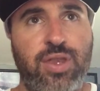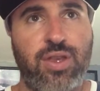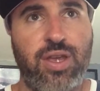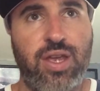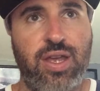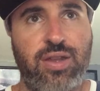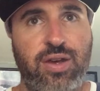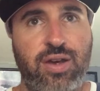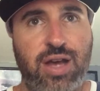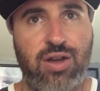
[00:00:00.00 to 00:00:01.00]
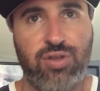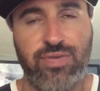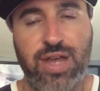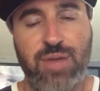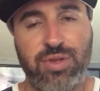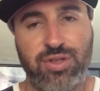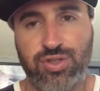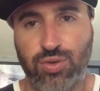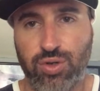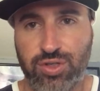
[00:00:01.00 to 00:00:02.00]
And I'll leave that piece
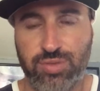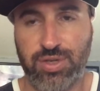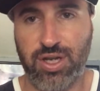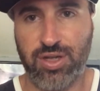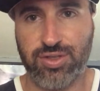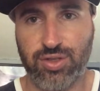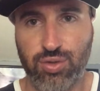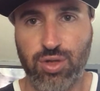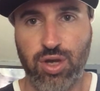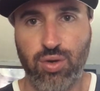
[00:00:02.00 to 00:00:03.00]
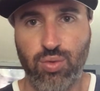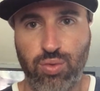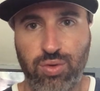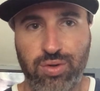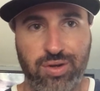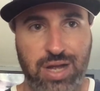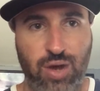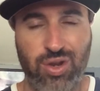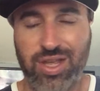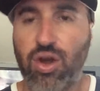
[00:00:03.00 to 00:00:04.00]
short just because you know
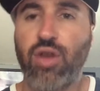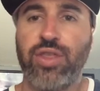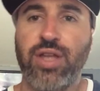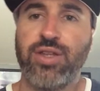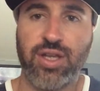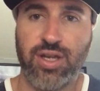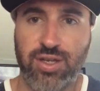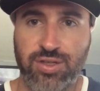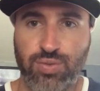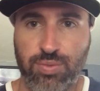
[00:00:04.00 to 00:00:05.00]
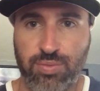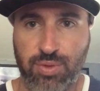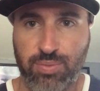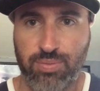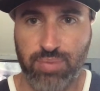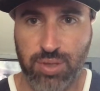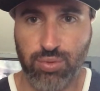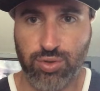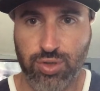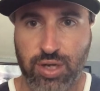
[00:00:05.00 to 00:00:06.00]
how inauthentic it is when
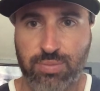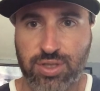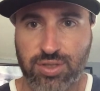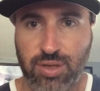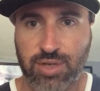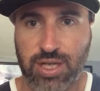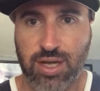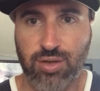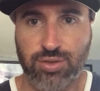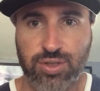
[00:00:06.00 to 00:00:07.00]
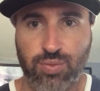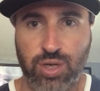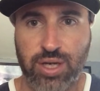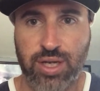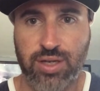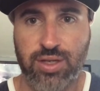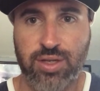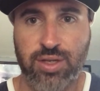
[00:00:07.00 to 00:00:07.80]
people try to be somebody else and when they